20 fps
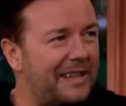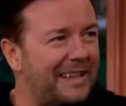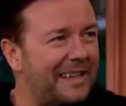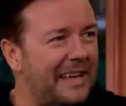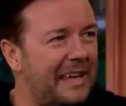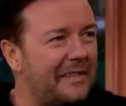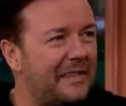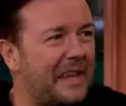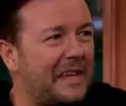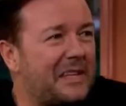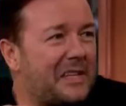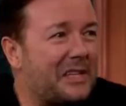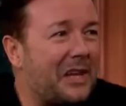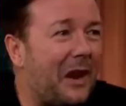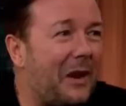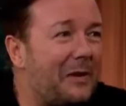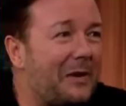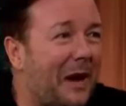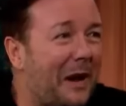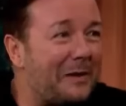Yeah, we... This
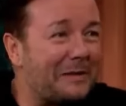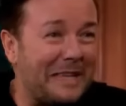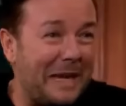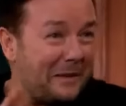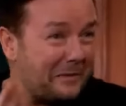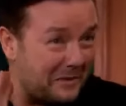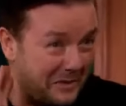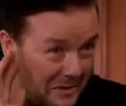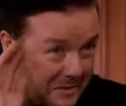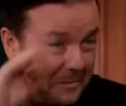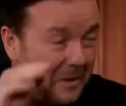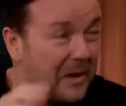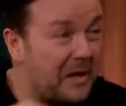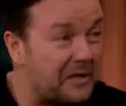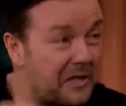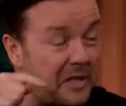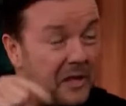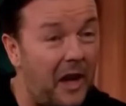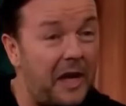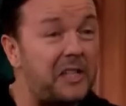show goes out
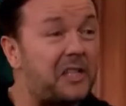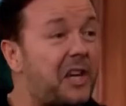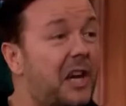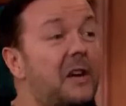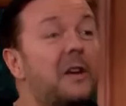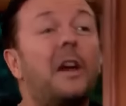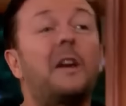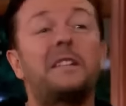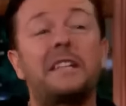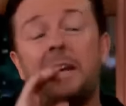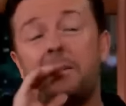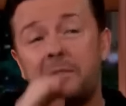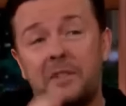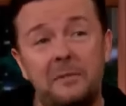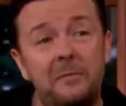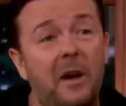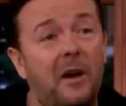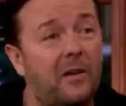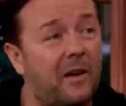tomorrow. Tonight's show goes out